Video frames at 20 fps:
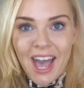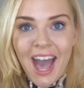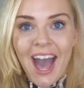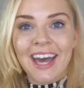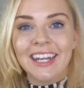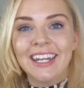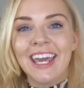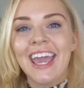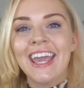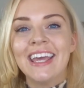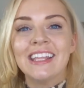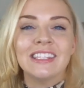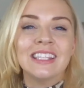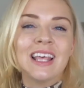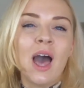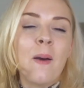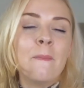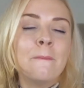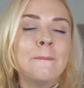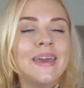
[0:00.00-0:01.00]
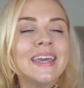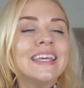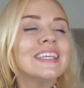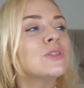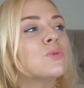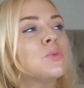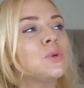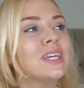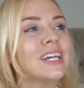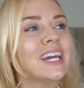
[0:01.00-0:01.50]
and it's
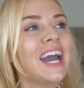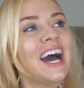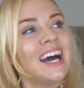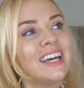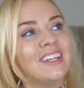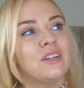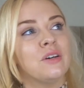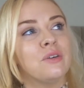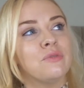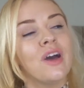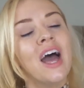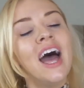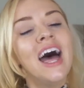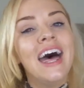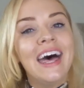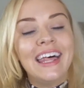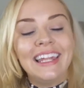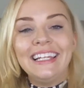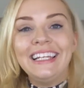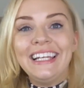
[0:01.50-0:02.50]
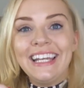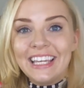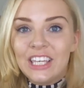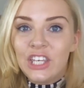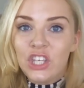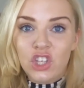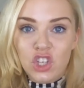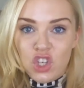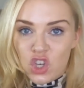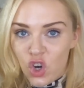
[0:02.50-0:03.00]
mixed with a kind of
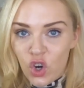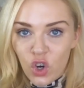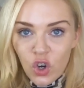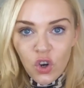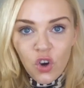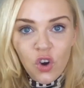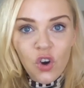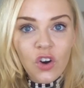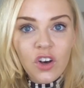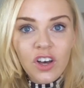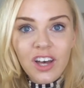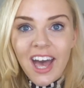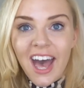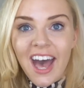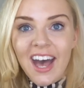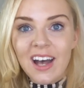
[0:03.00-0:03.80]
liqueur,